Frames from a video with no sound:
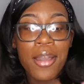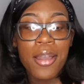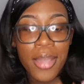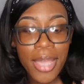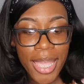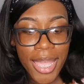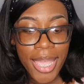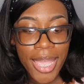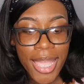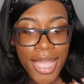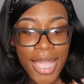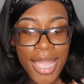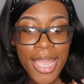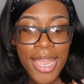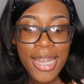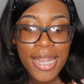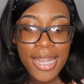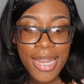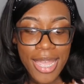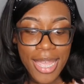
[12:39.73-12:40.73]
Okay,
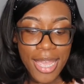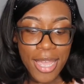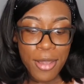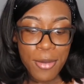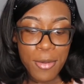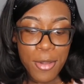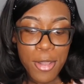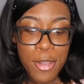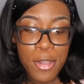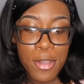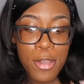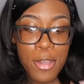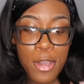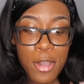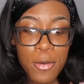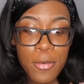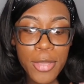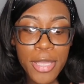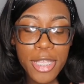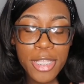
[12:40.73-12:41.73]
now
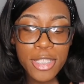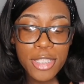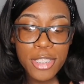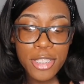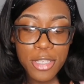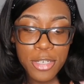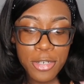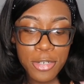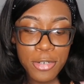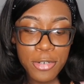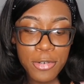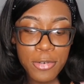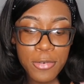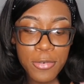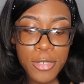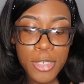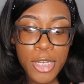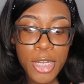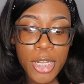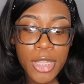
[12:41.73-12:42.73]
going
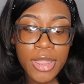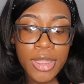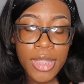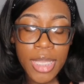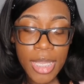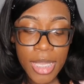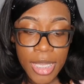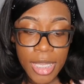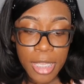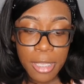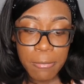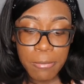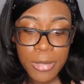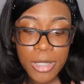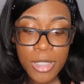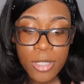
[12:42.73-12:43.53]
to your themes.